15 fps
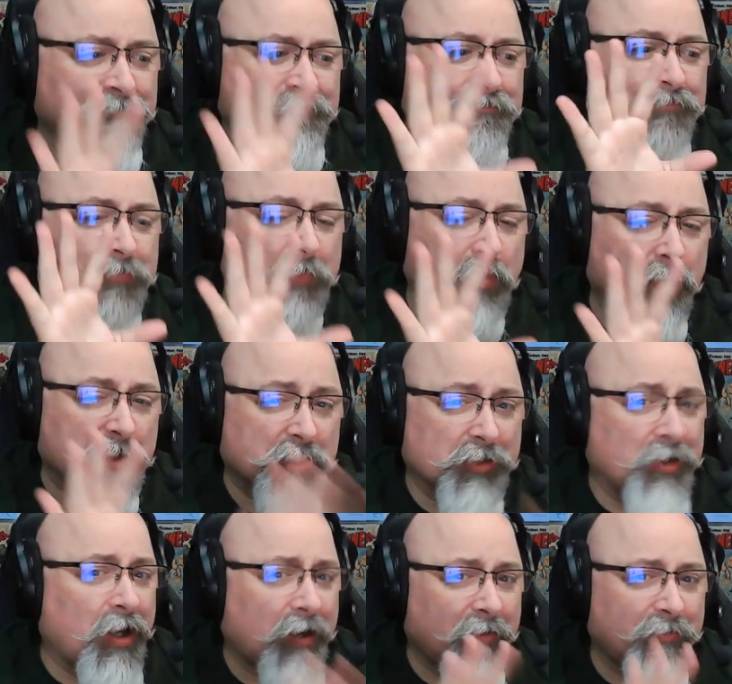which
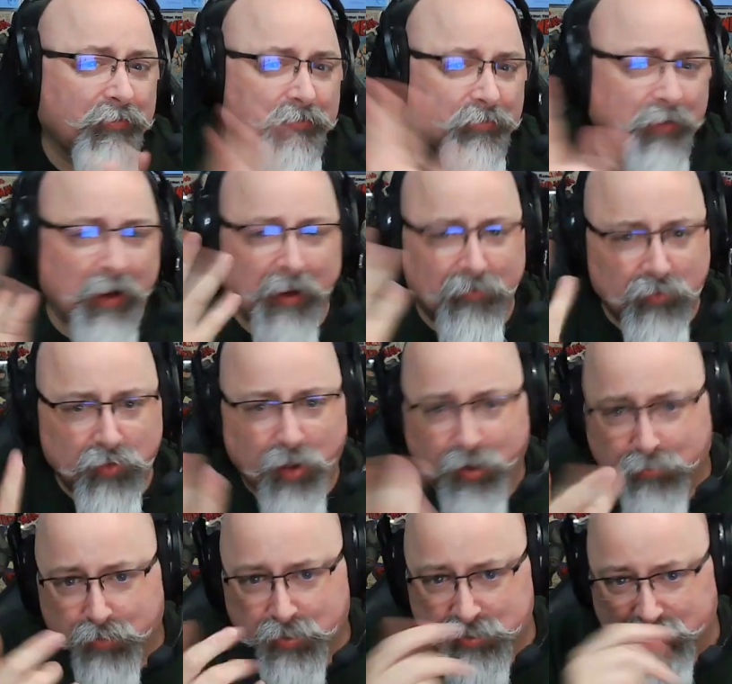I have a lot of
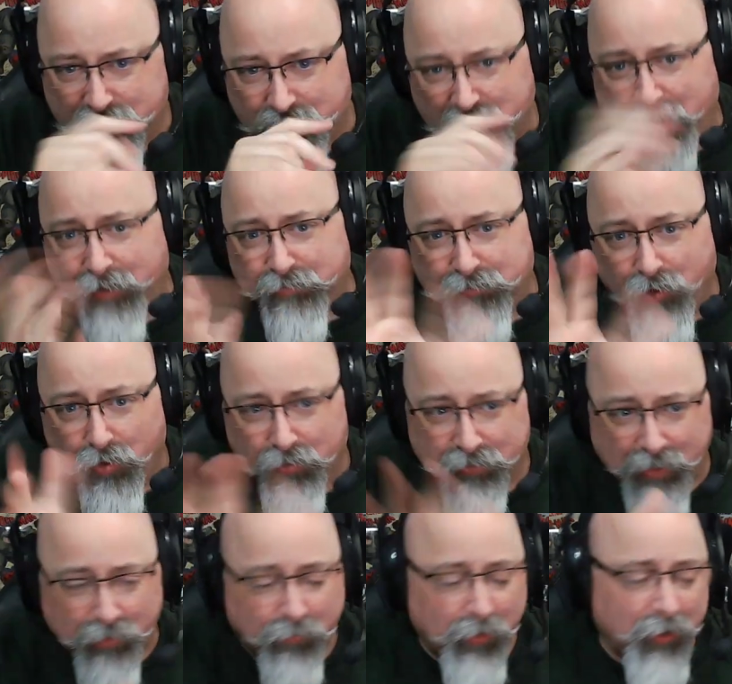books that kind of fall in
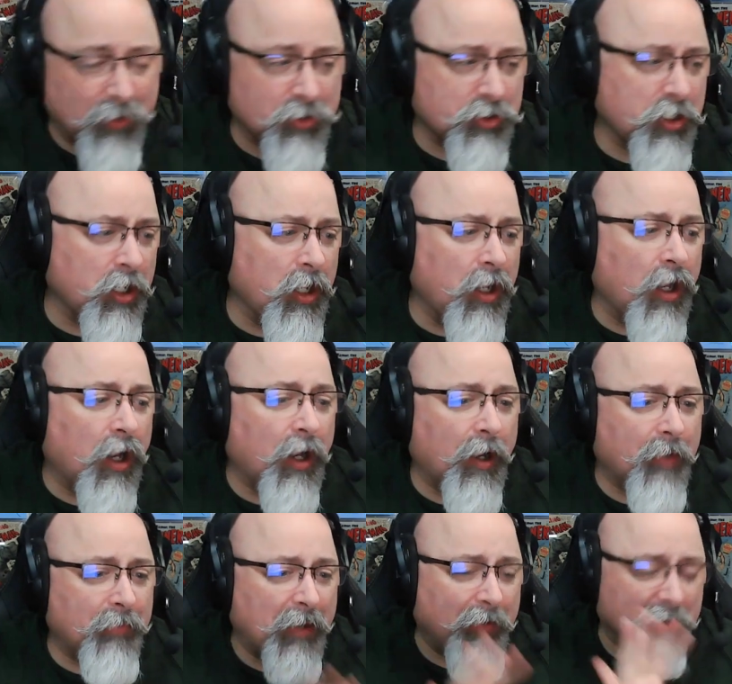that range.
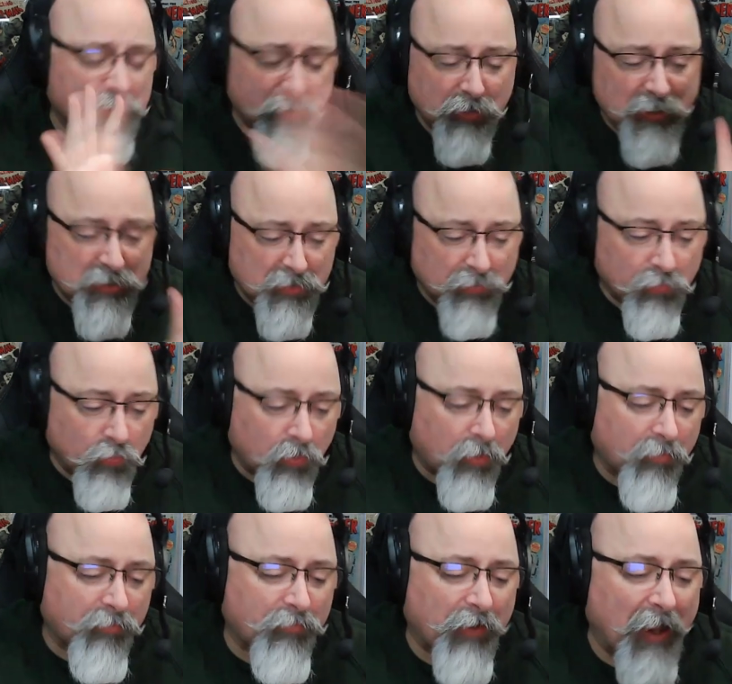Anyway, so these were
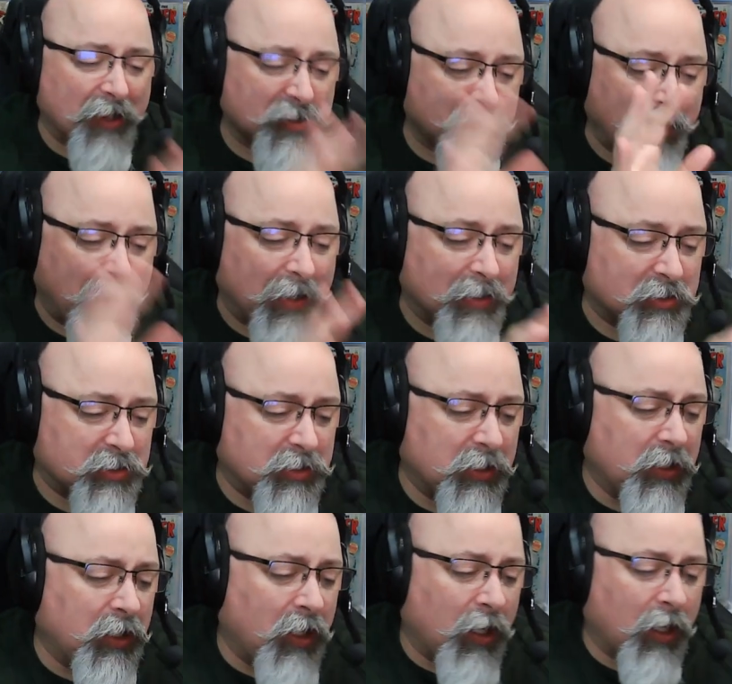fast passed,
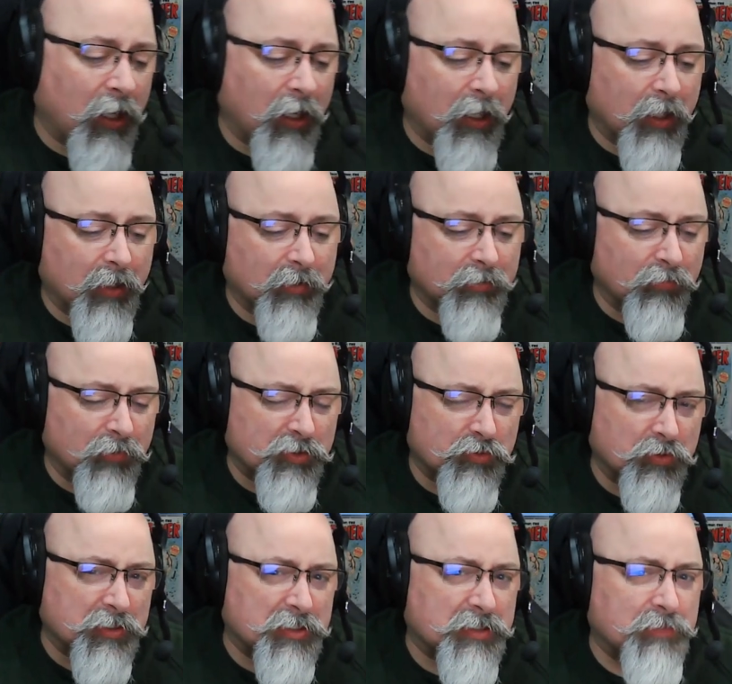which
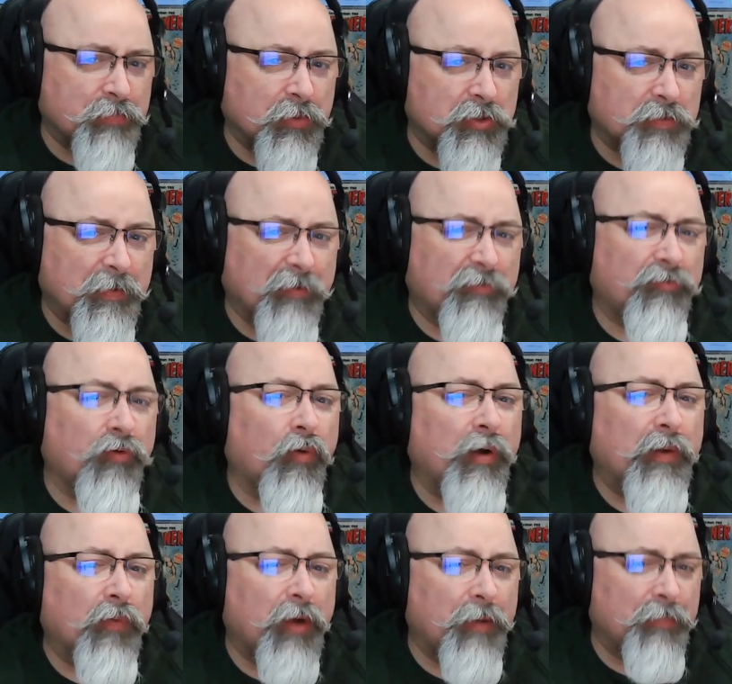was supposed to be
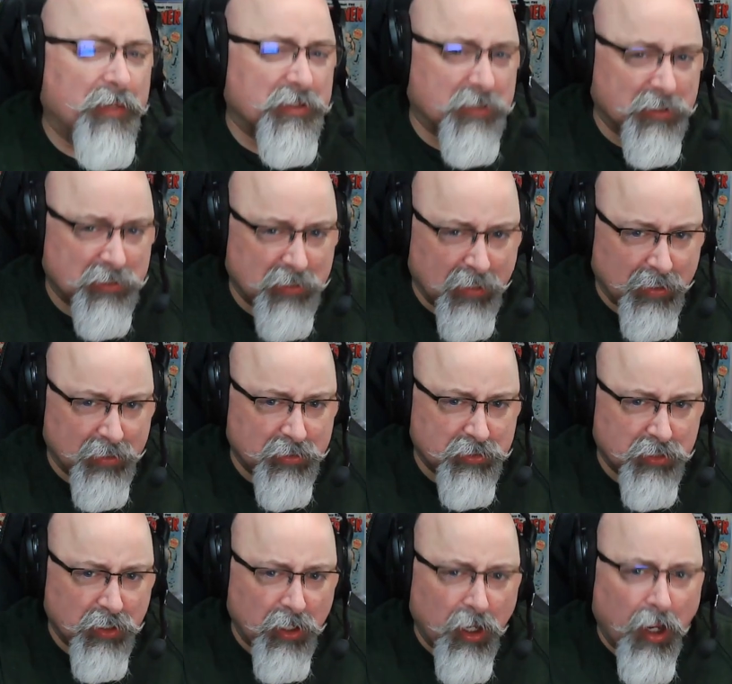41 business days,
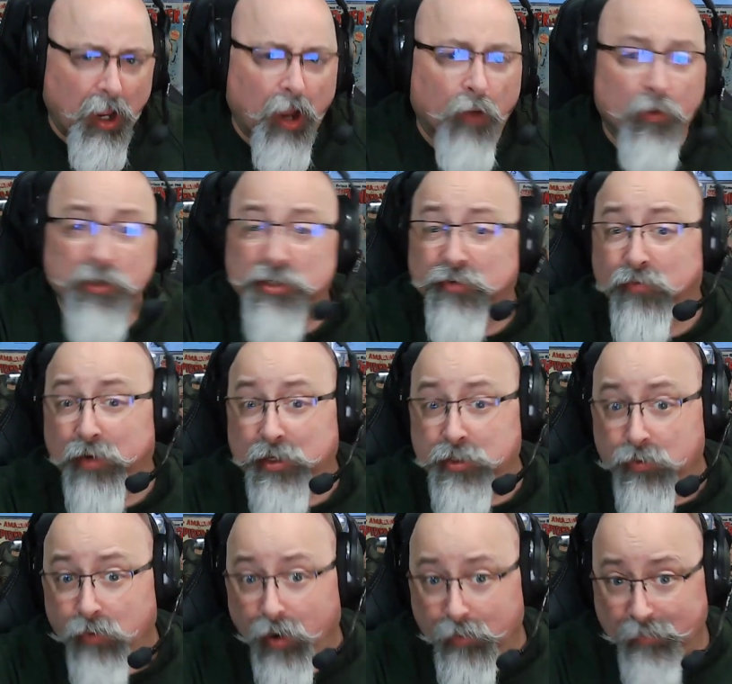which if we do
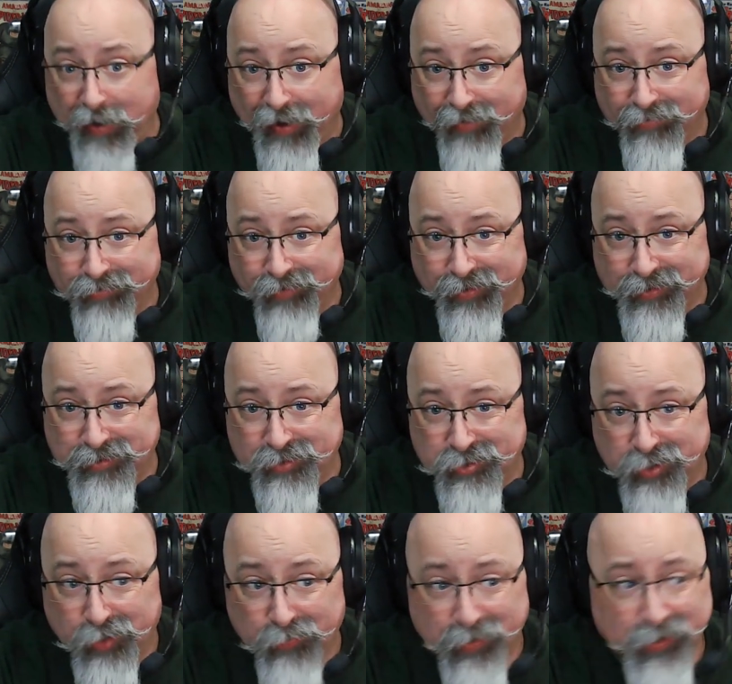our math, ladies and
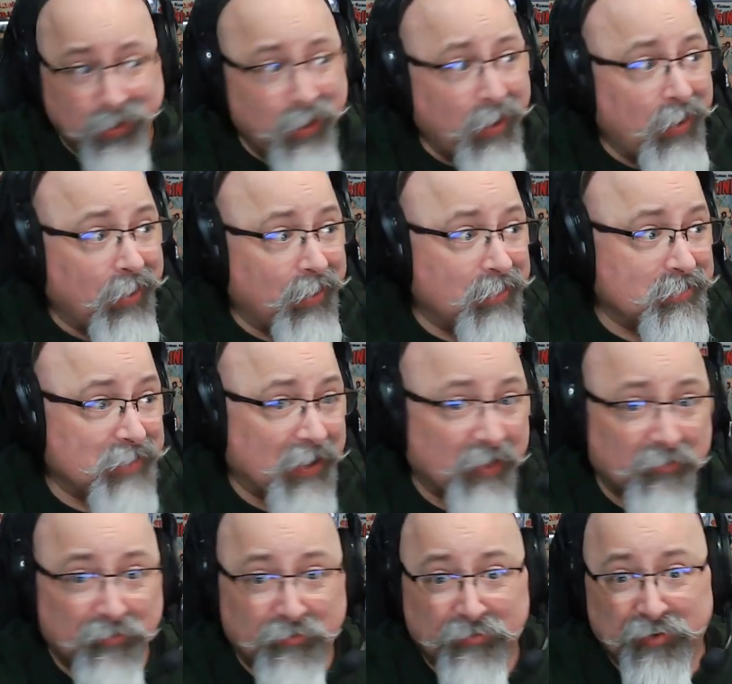gentlemen, is like
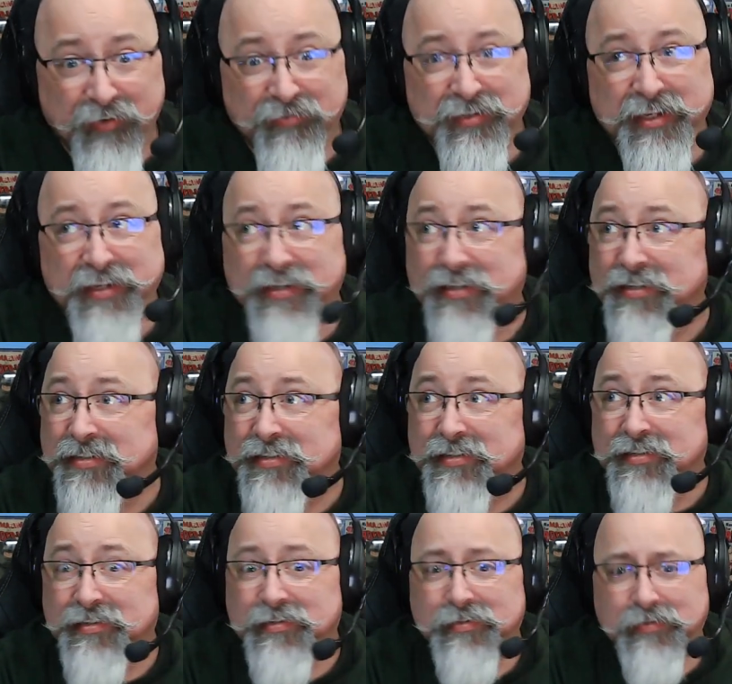
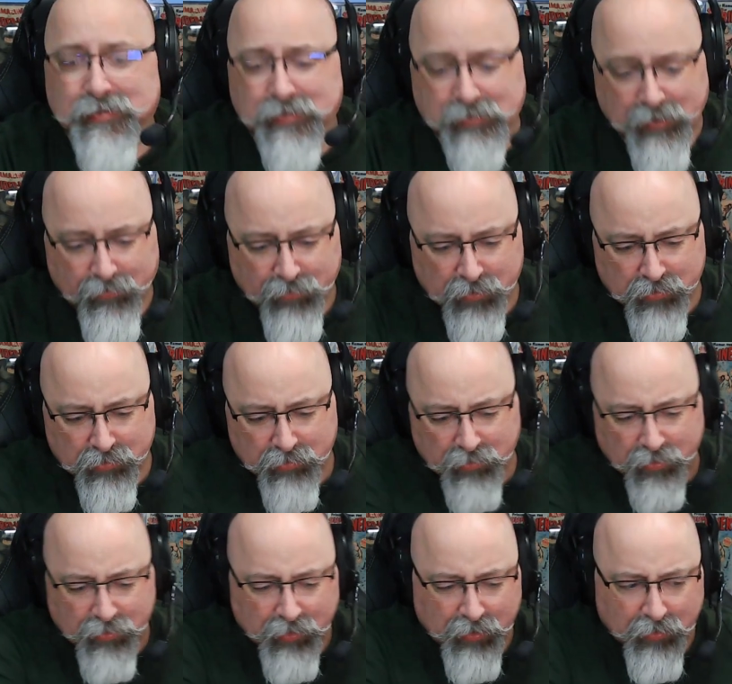57, I
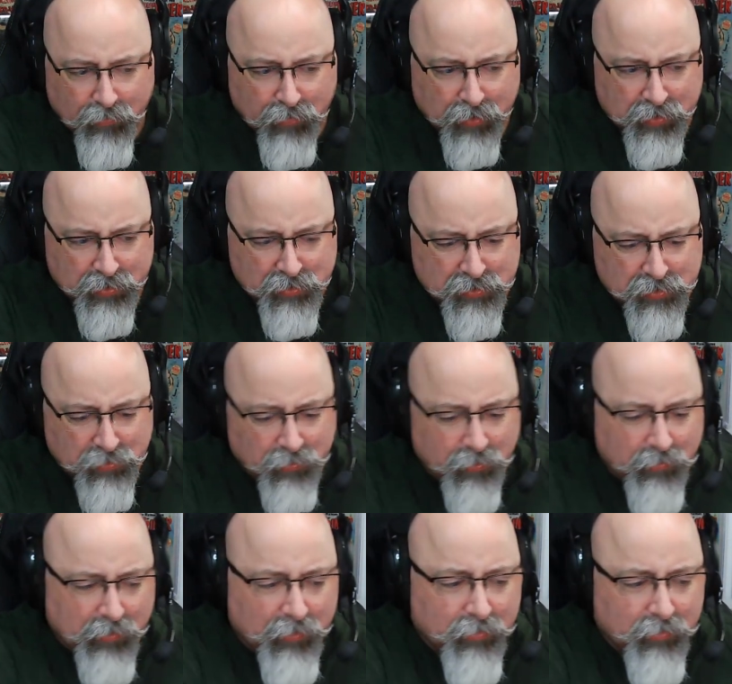think it was, or wait,